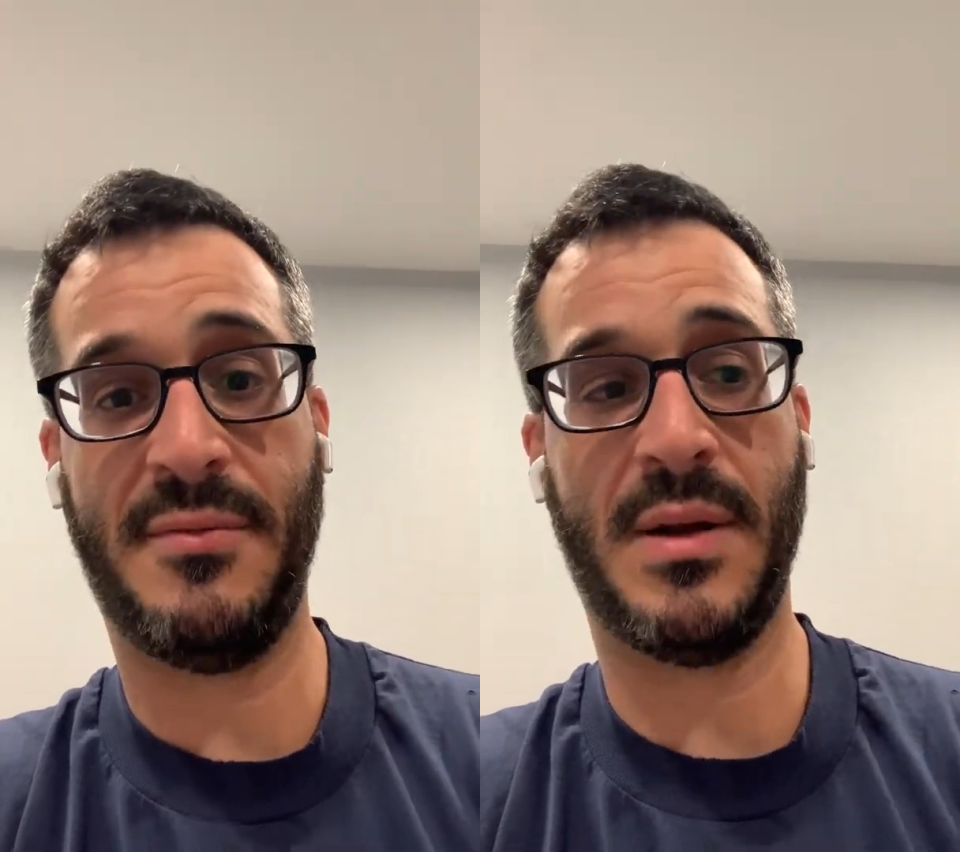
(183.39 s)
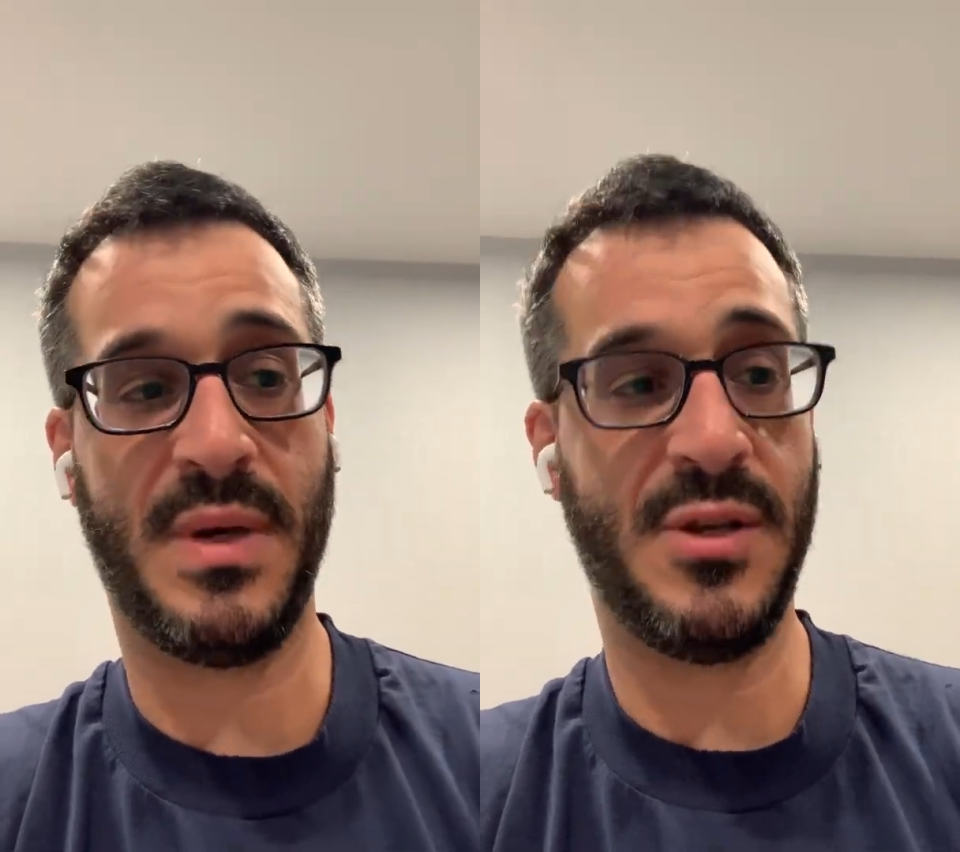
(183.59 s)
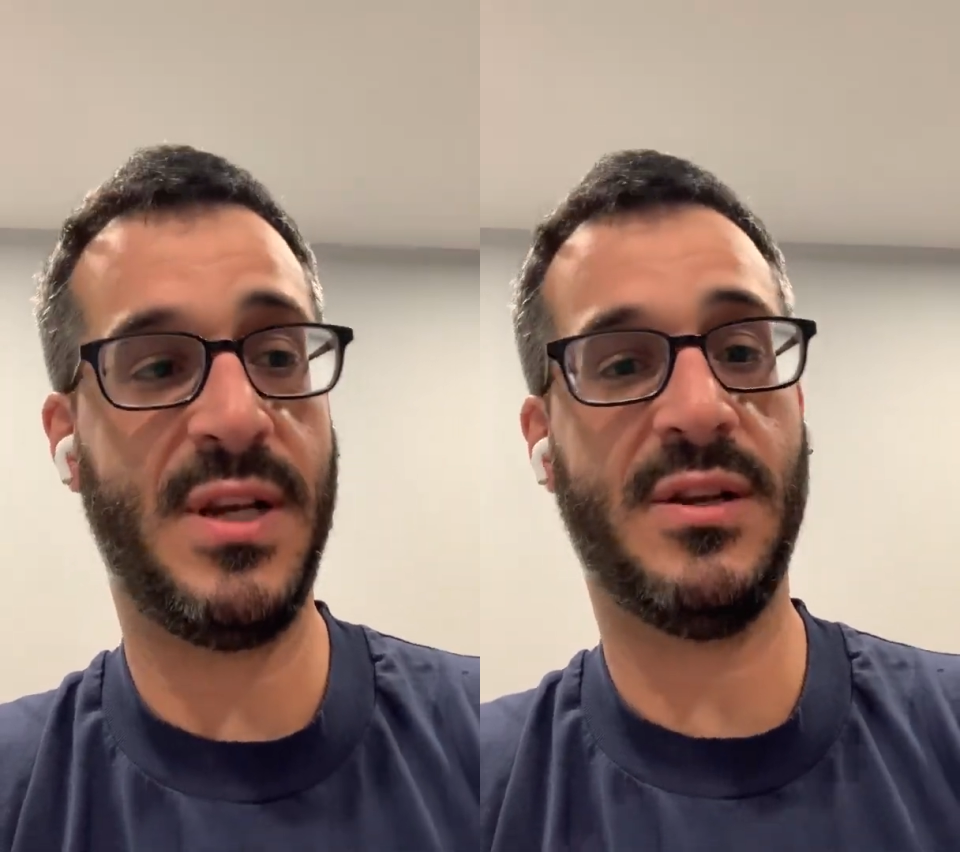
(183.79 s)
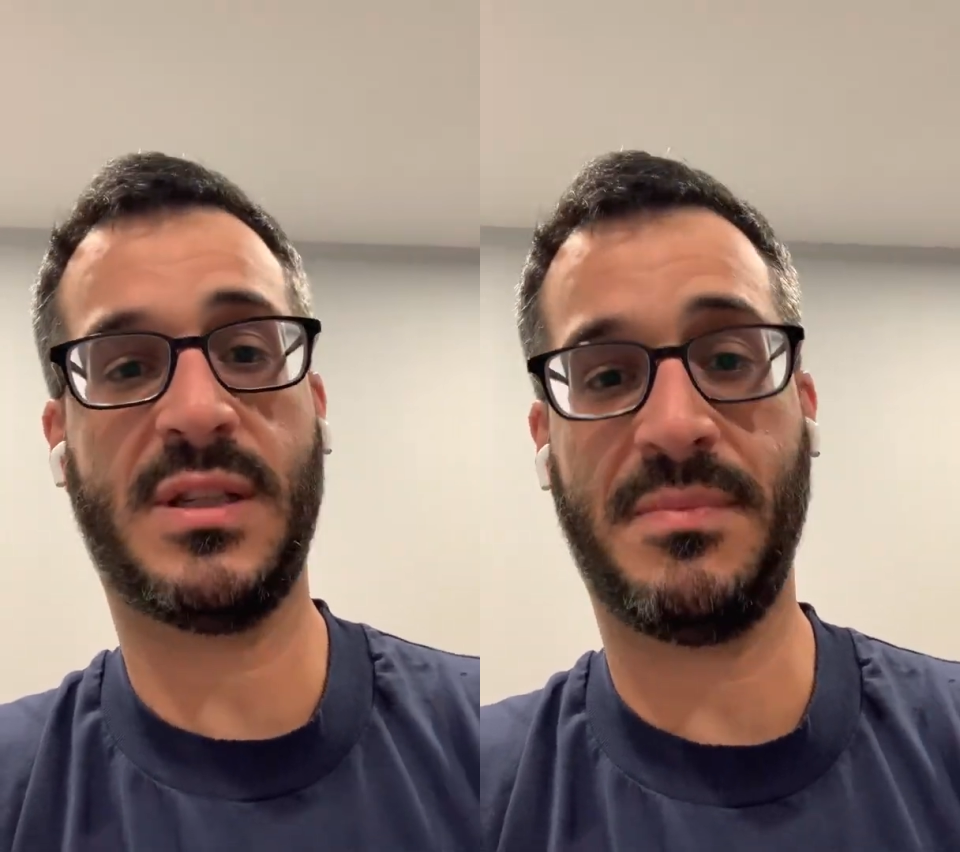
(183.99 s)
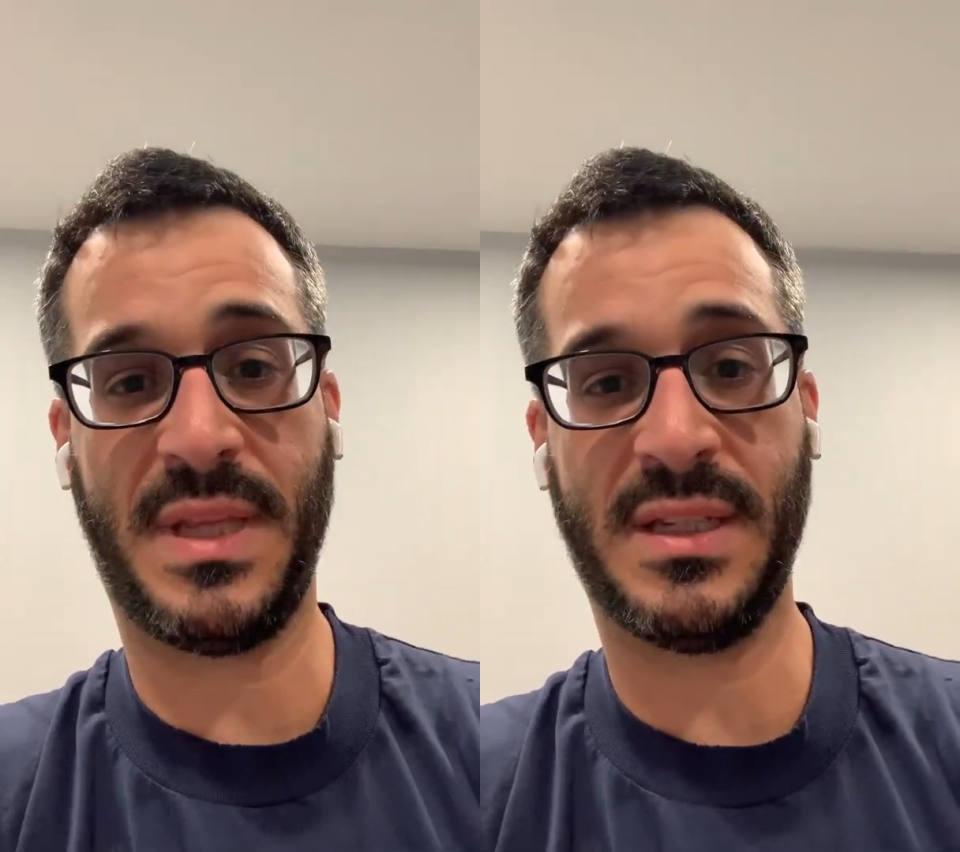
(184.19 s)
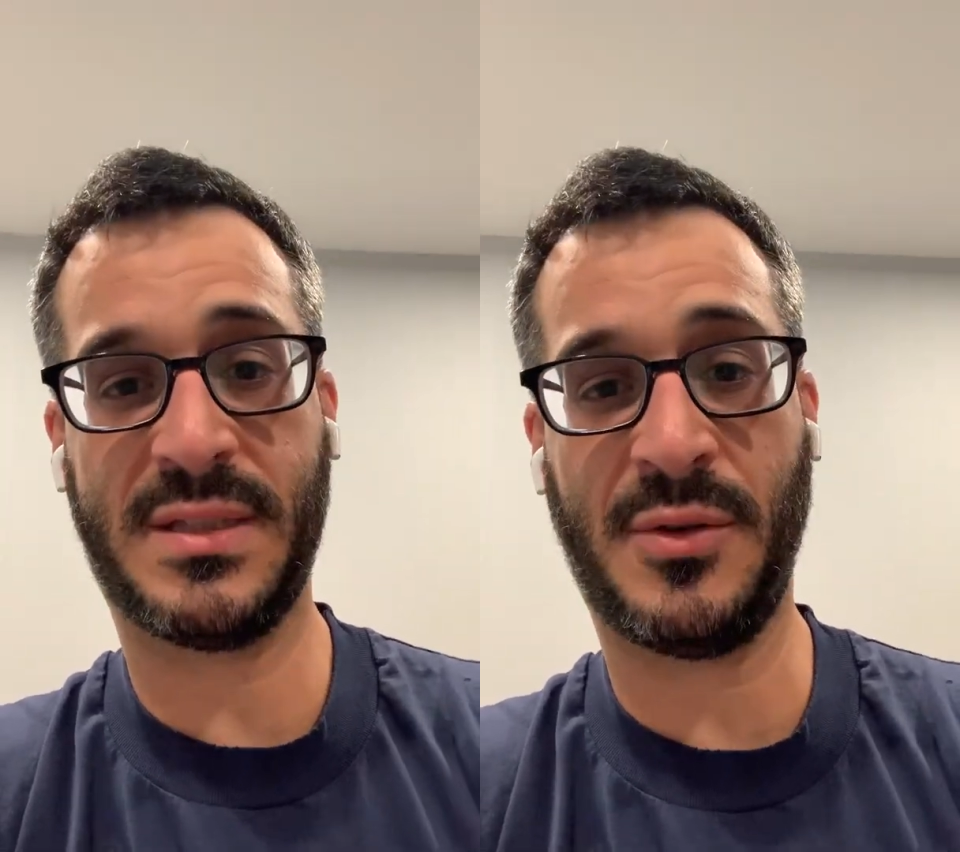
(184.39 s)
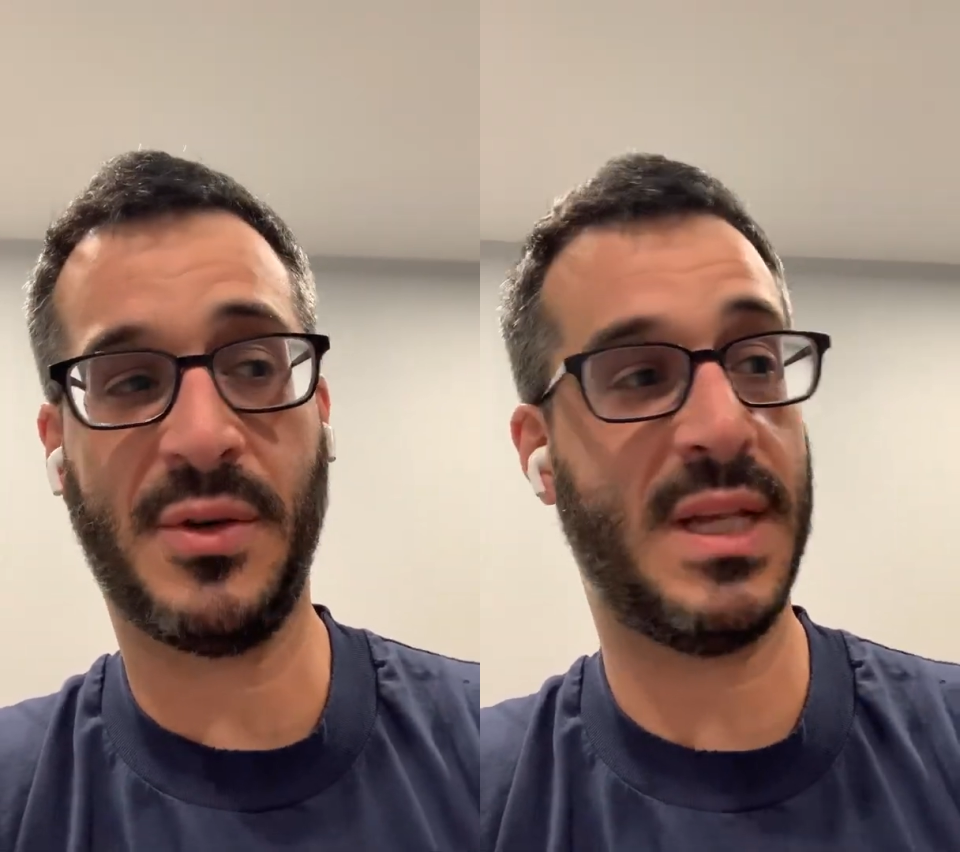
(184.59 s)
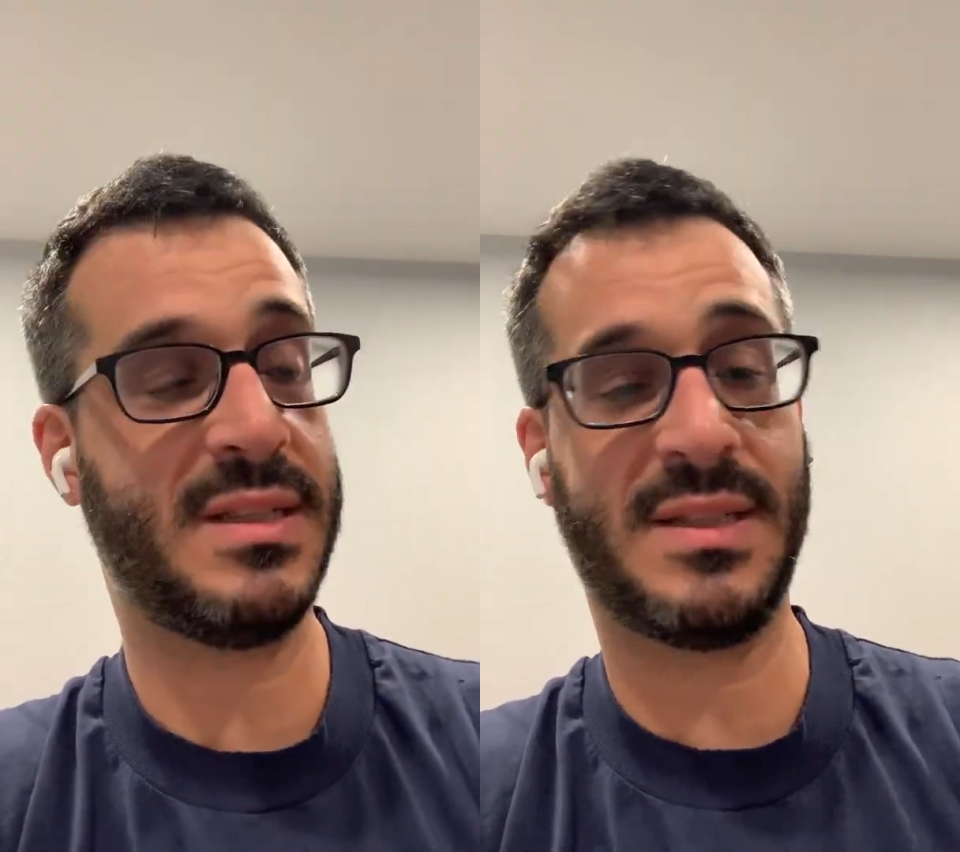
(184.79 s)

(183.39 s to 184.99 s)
right, when you hear something sold,